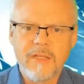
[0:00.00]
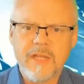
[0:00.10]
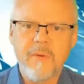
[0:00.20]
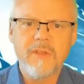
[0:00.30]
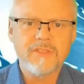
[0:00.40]

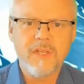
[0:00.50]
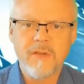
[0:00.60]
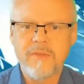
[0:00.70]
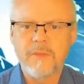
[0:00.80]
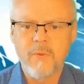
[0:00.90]
Taiwan,
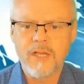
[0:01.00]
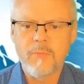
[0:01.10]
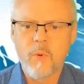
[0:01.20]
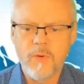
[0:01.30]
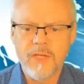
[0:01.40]
serves as a pressure
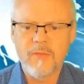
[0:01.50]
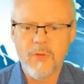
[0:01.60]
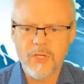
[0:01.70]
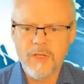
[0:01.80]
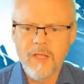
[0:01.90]
point in the
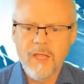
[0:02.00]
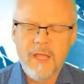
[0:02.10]
region.